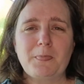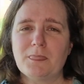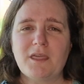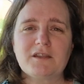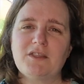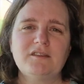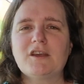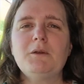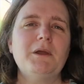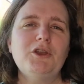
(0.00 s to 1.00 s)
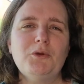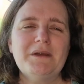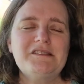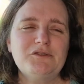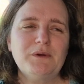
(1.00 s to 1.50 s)
there, there's going to be a new
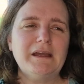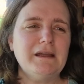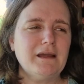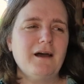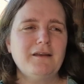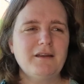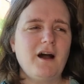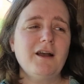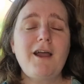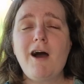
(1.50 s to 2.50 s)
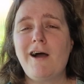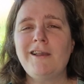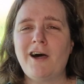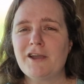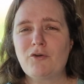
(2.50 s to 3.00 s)
mystery and i can't i
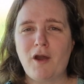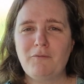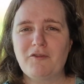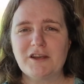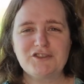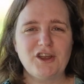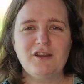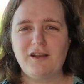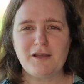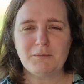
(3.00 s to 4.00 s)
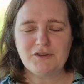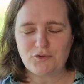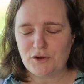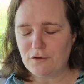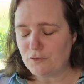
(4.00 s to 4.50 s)
like crime fiction i like
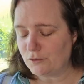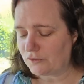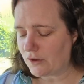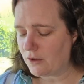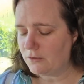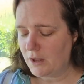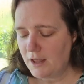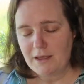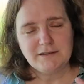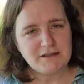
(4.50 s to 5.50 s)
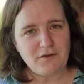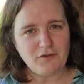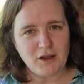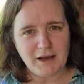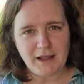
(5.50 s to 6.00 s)
mystery novels so
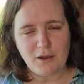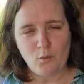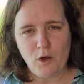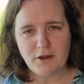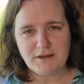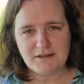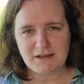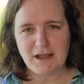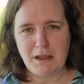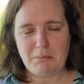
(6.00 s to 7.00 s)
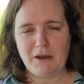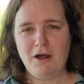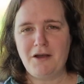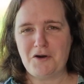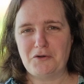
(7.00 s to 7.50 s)
definitely one to keep an
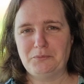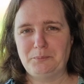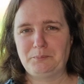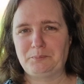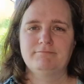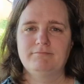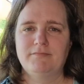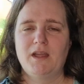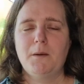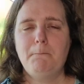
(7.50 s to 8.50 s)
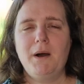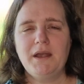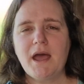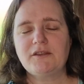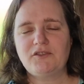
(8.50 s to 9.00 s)
eye on my
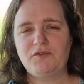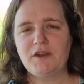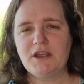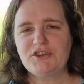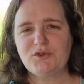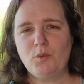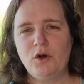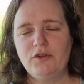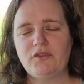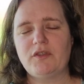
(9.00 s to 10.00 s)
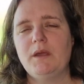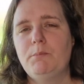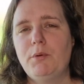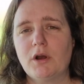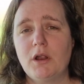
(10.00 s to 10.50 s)
next finish was the
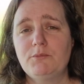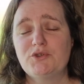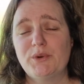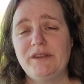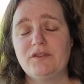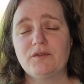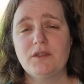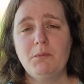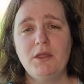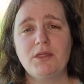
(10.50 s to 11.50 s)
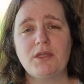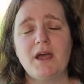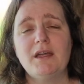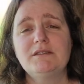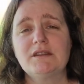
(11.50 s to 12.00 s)
book club choice for the month,
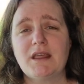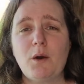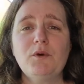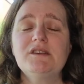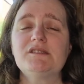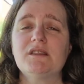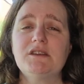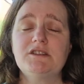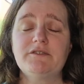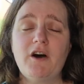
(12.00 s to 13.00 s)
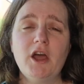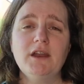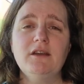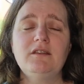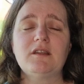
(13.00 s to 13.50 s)
and that was The
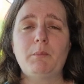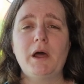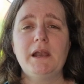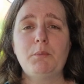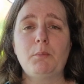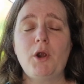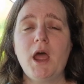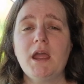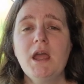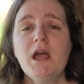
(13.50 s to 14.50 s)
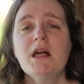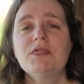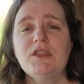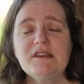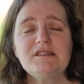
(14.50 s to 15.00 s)
Diviners by Libba Bray.
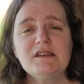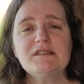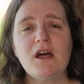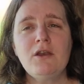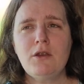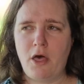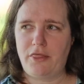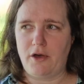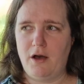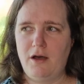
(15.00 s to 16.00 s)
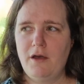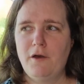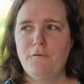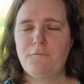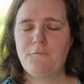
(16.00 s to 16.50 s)
This is another
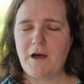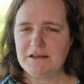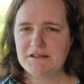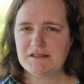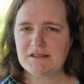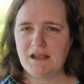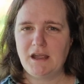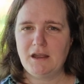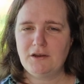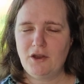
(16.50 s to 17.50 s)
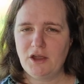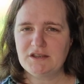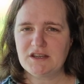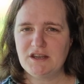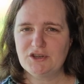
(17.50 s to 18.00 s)
fantasy
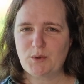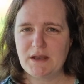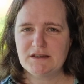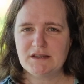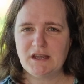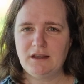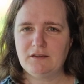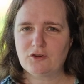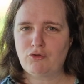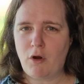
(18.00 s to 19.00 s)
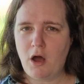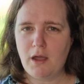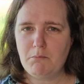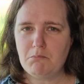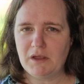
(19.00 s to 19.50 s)
1920s
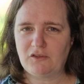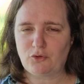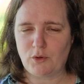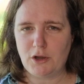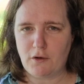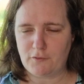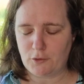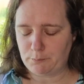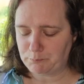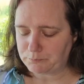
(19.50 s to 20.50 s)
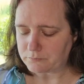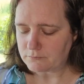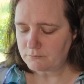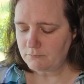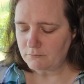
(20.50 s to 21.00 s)
crime mystery novel.
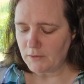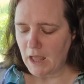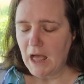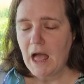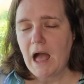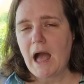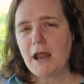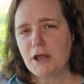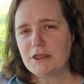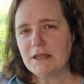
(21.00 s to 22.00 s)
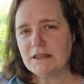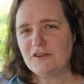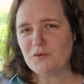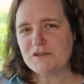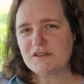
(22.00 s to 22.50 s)
And I think
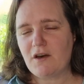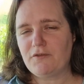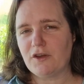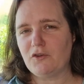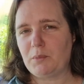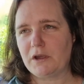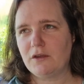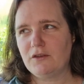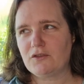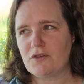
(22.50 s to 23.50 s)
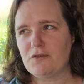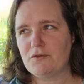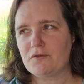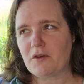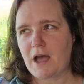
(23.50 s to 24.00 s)
this one suffered because
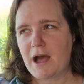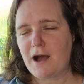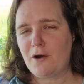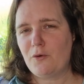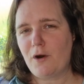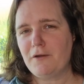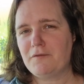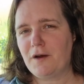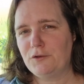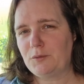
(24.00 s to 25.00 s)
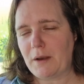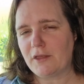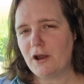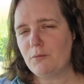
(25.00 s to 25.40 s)
of how I felt about